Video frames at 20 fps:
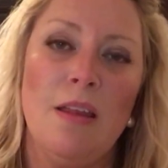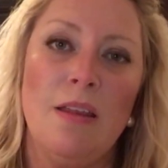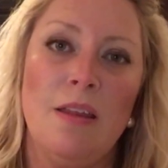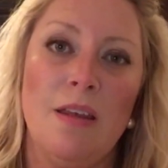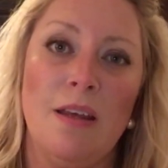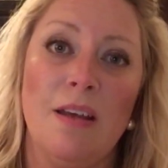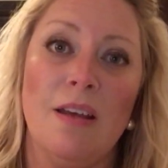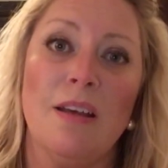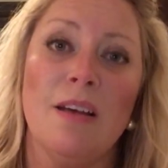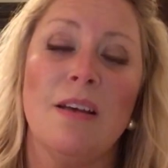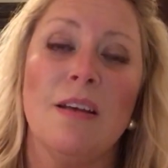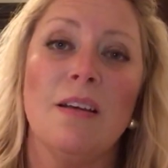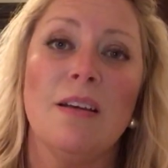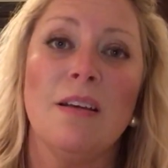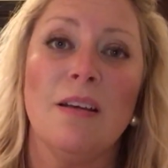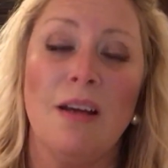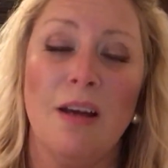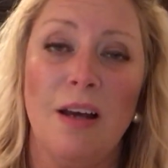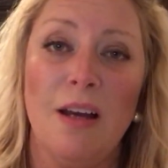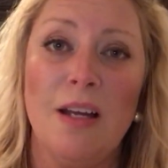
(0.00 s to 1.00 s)
that
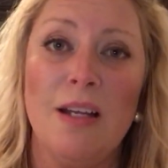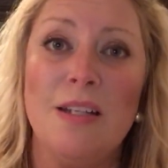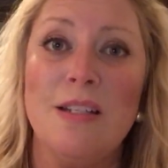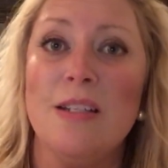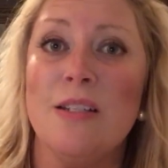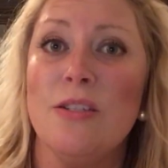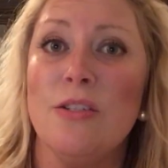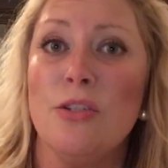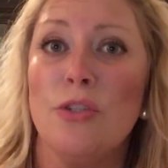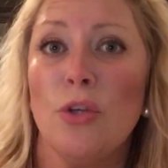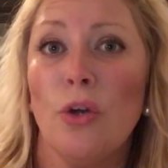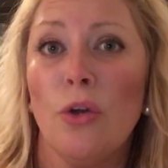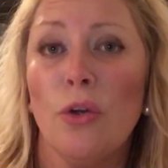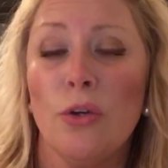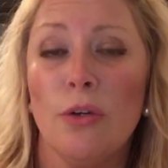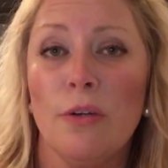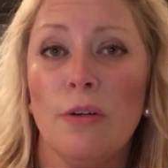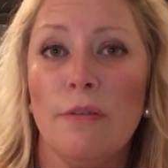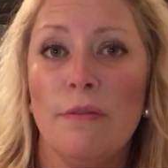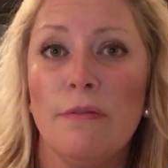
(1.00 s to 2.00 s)
God
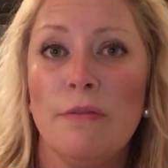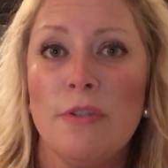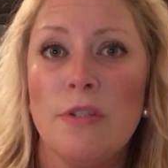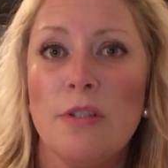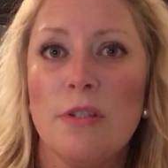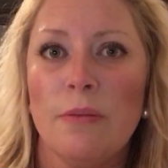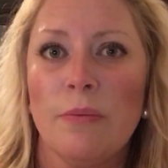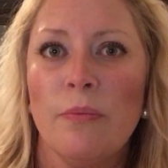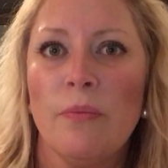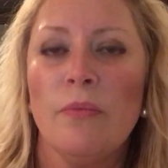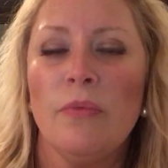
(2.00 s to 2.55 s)
deserves.